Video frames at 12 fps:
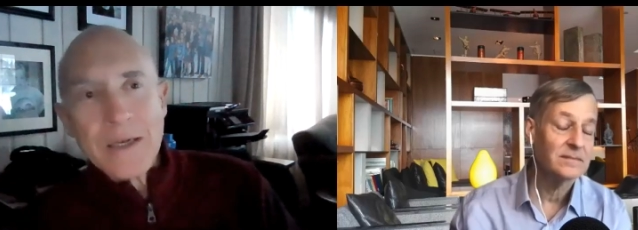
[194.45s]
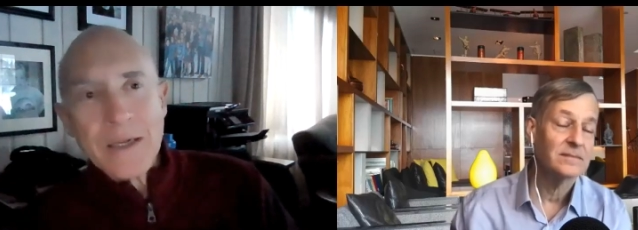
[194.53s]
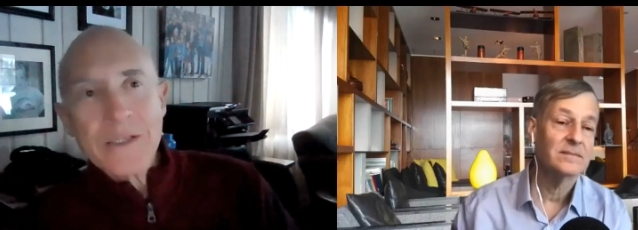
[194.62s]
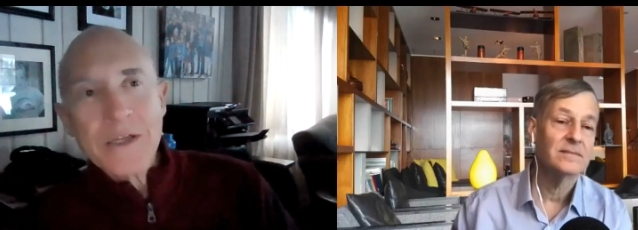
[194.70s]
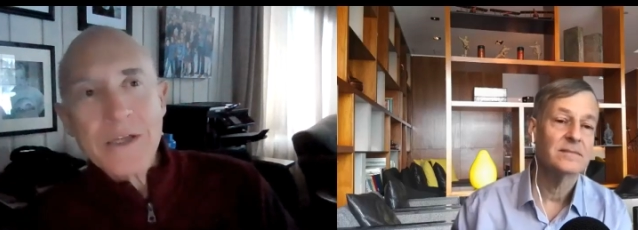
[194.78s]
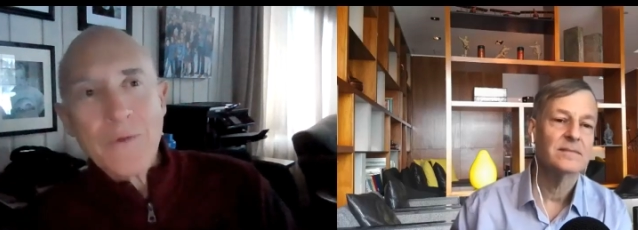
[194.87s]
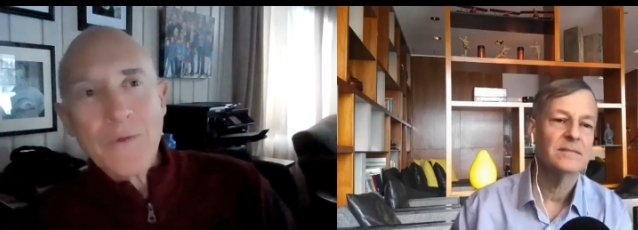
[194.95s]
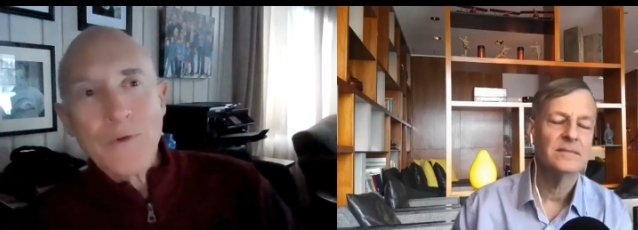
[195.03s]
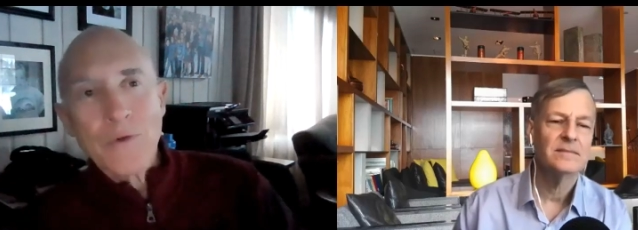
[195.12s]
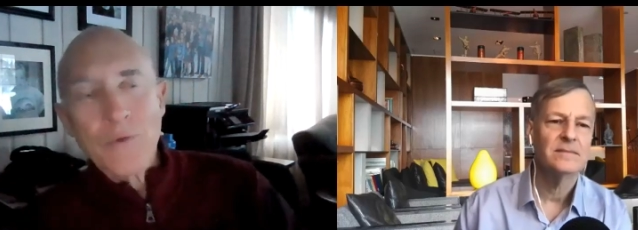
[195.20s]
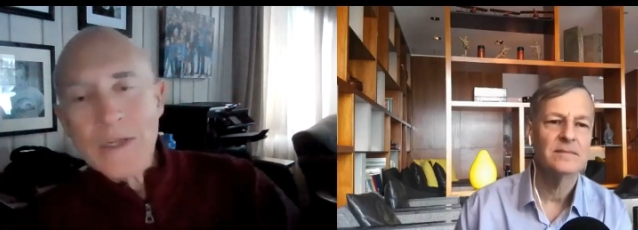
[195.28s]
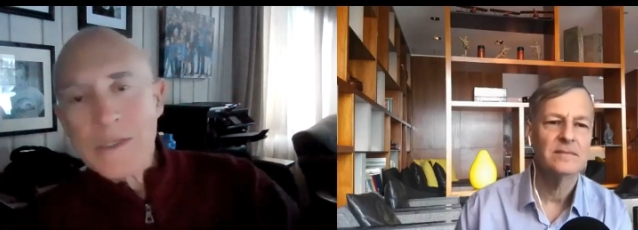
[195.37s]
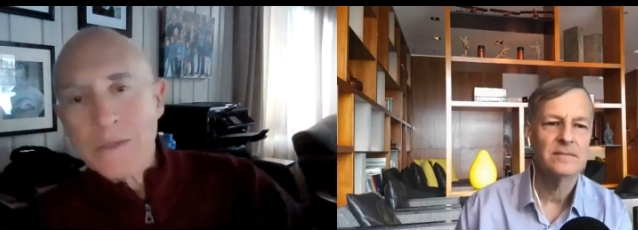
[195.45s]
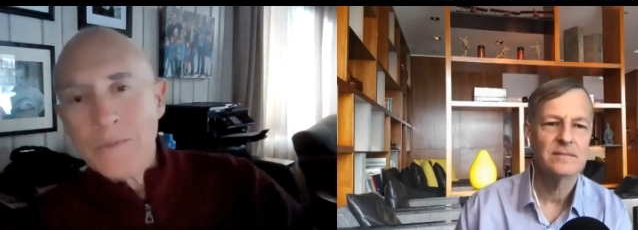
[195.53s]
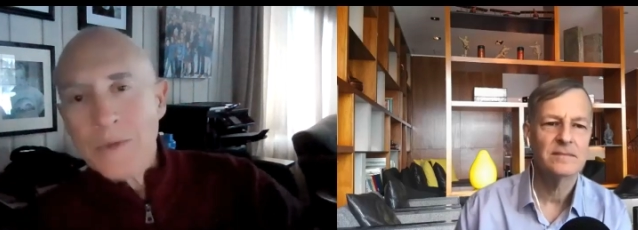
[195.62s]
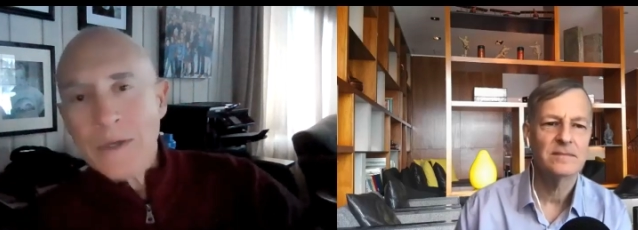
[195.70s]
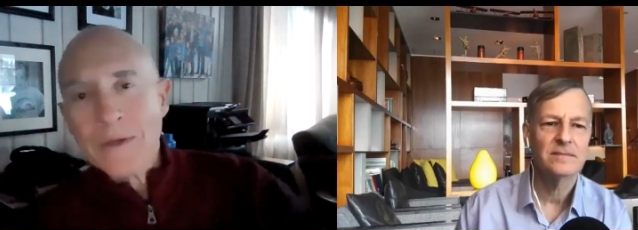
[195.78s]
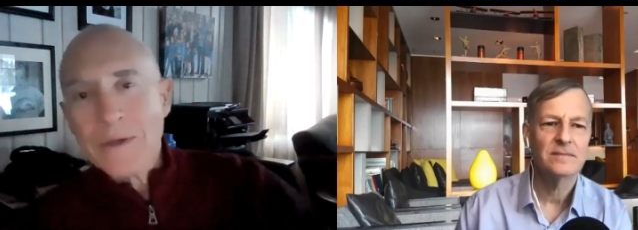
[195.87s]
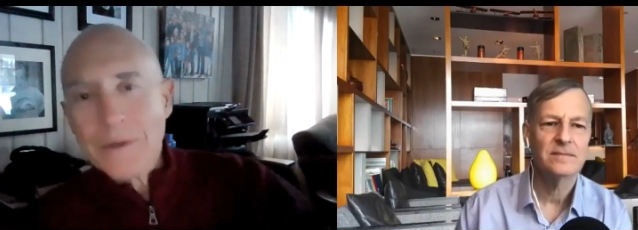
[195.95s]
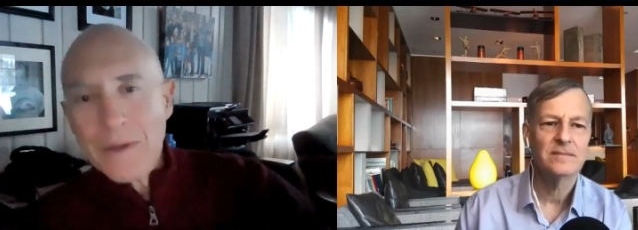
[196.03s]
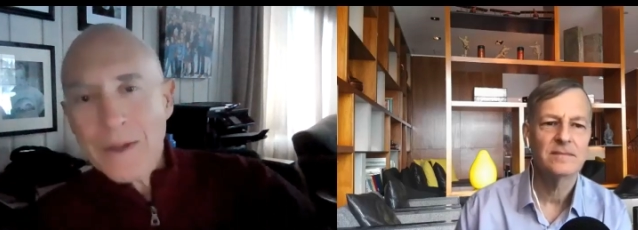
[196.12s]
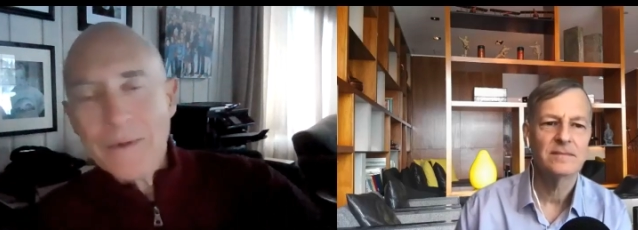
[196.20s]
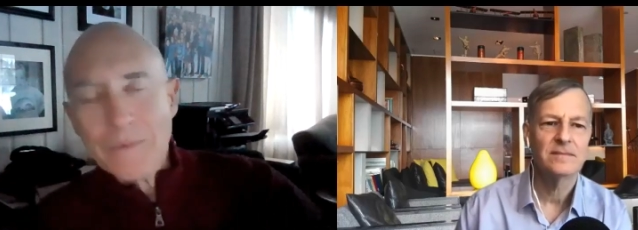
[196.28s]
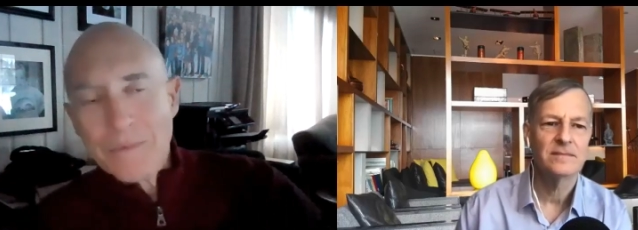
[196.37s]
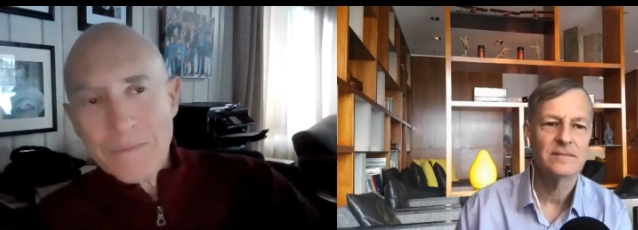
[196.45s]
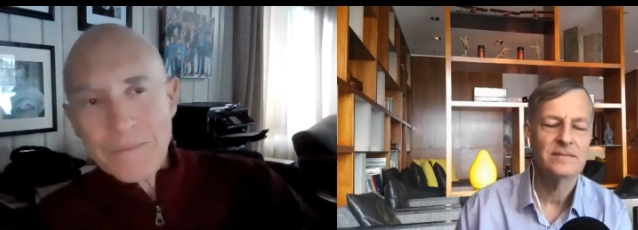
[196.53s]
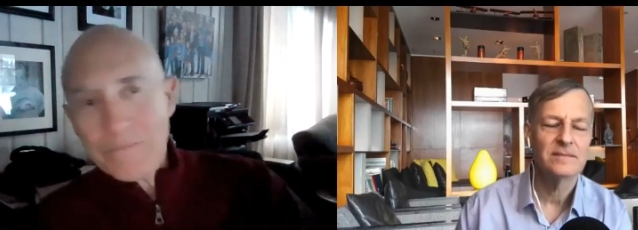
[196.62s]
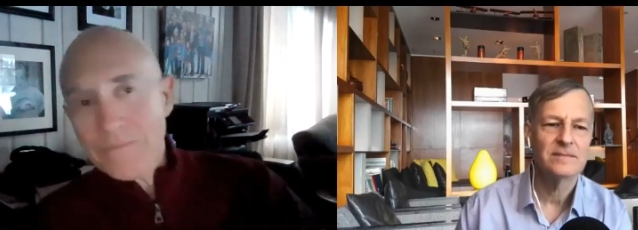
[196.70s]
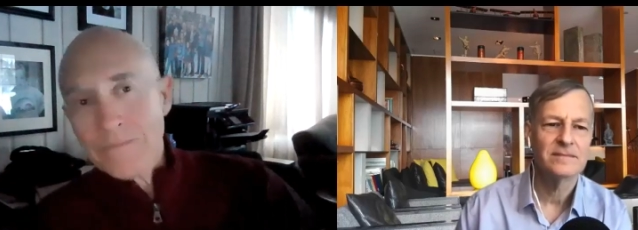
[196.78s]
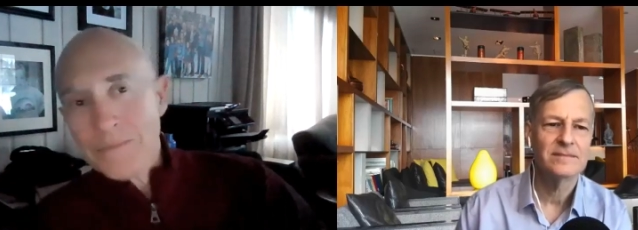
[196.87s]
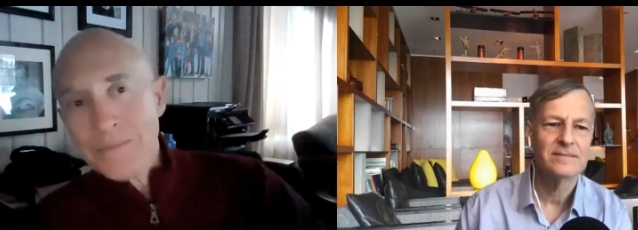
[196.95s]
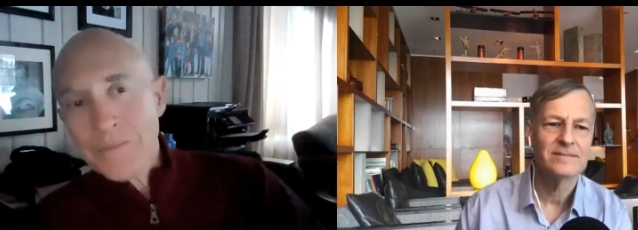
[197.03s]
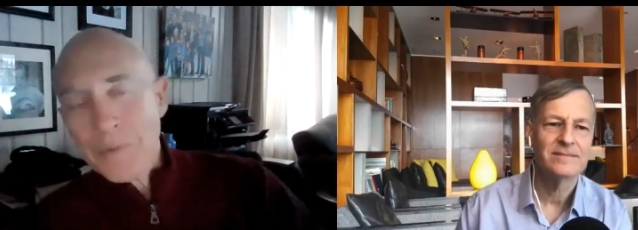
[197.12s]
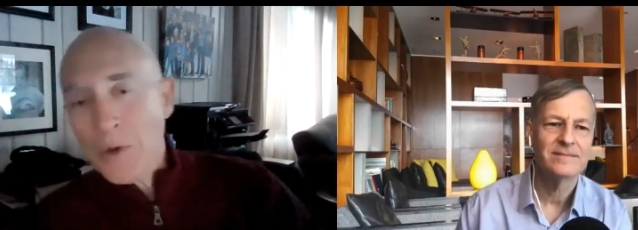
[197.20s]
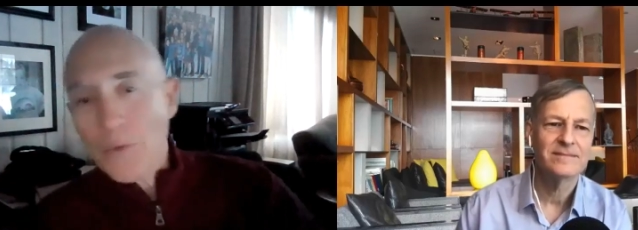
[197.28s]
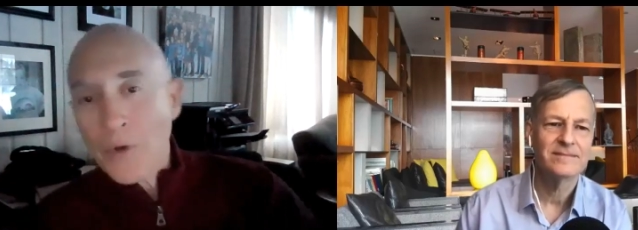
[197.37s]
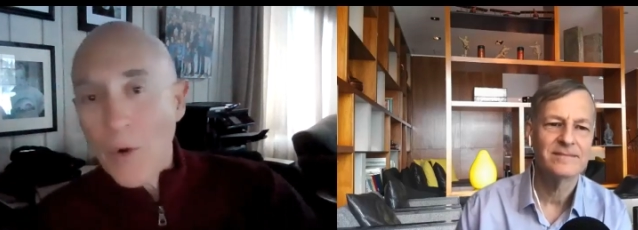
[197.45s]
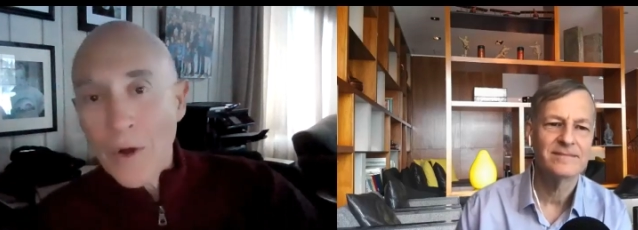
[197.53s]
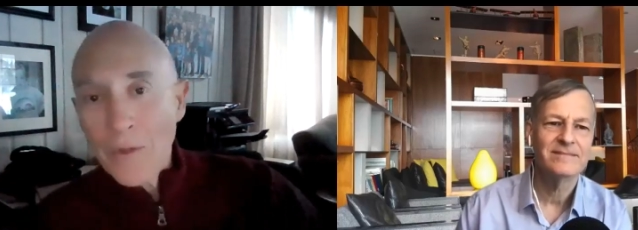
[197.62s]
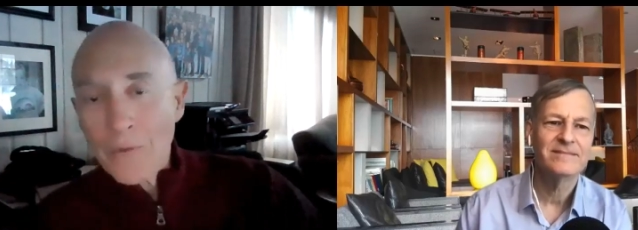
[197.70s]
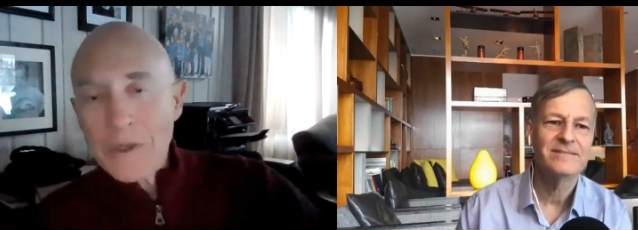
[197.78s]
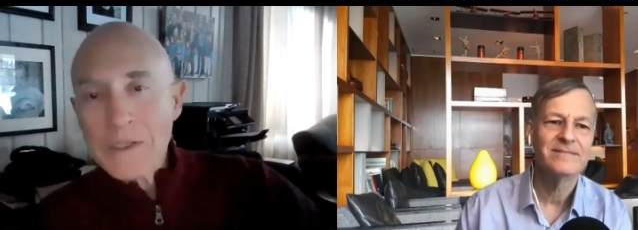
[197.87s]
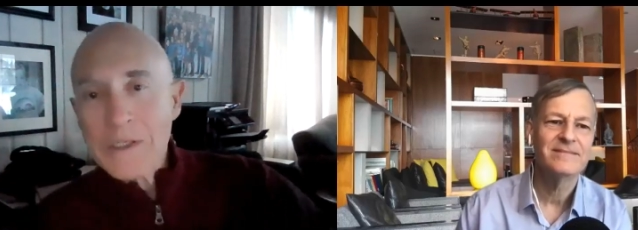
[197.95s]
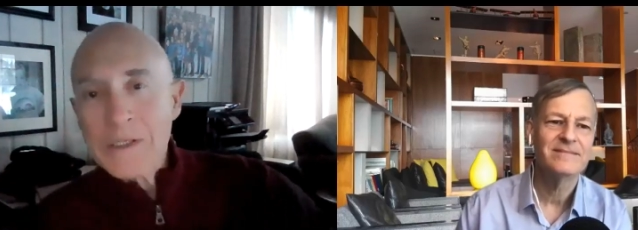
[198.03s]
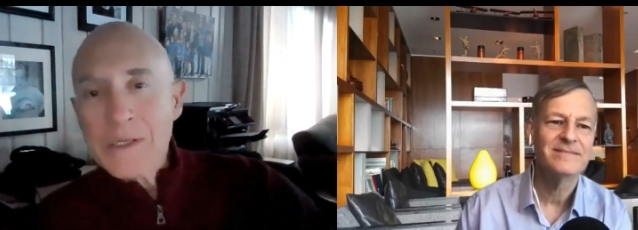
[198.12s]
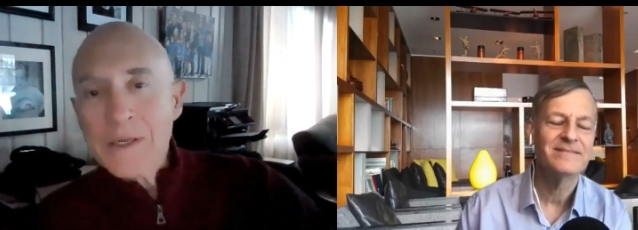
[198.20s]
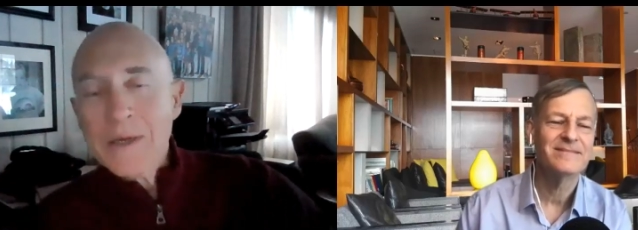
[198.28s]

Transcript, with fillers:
Speaker 1: It's there for a reason. We, and we don't know all the reasons,